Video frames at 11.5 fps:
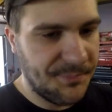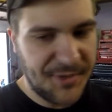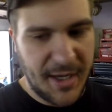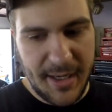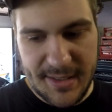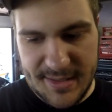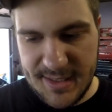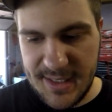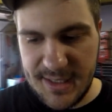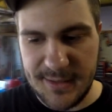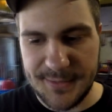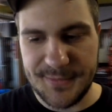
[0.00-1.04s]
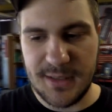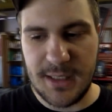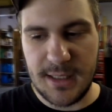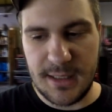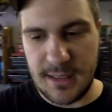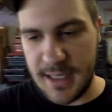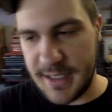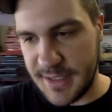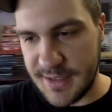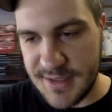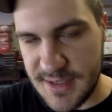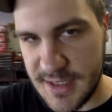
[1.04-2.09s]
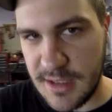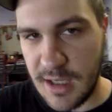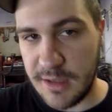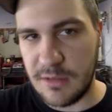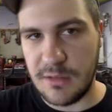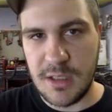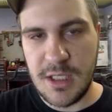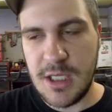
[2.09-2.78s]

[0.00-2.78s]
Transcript: and see if I can get this thing to idle